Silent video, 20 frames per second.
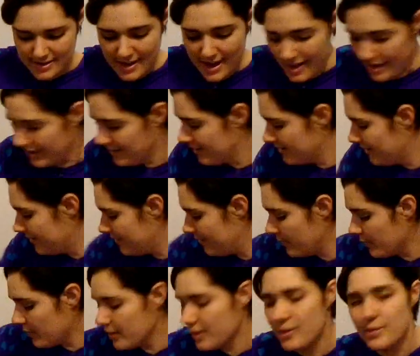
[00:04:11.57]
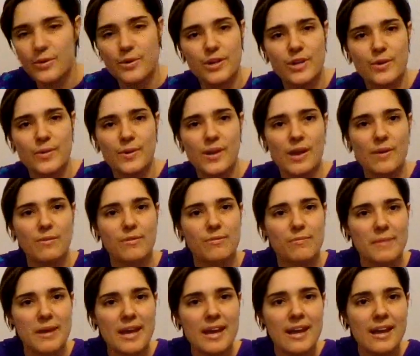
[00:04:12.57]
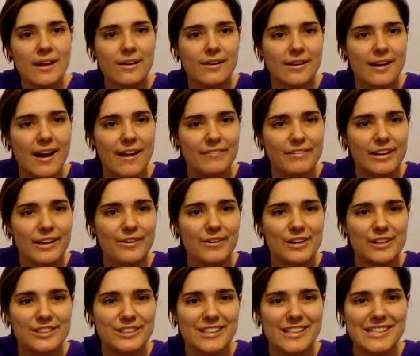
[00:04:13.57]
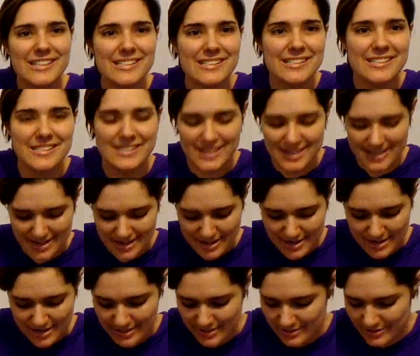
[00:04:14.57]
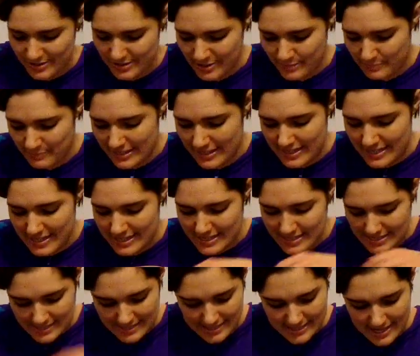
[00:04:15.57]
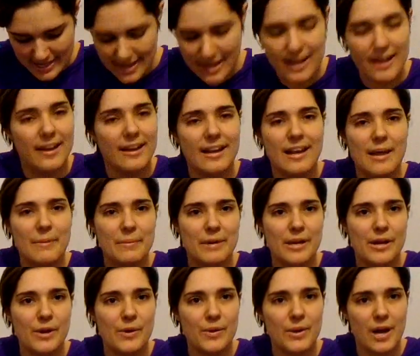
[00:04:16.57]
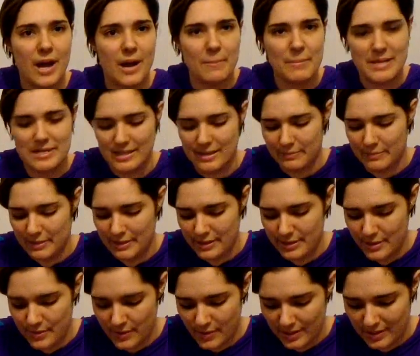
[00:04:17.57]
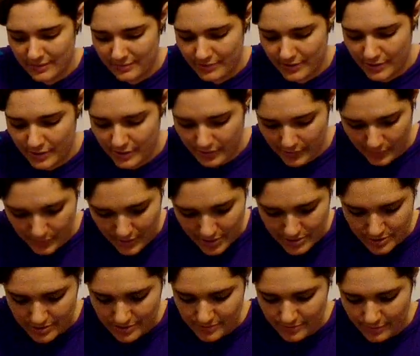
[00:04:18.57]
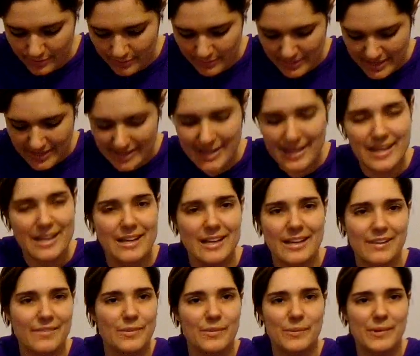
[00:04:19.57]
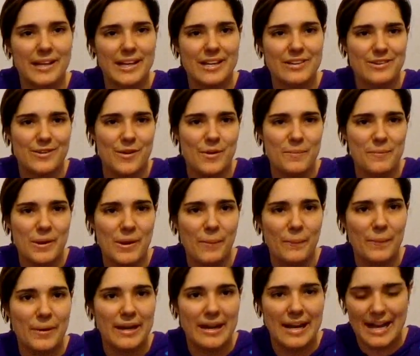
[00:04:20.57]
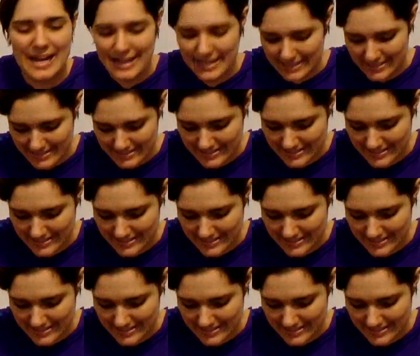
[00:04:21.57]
yeah, if you want to do a Q&A with me or have any questions, just please let me know. Comment down below all of your questions for me if you want to get to know me or whatnot.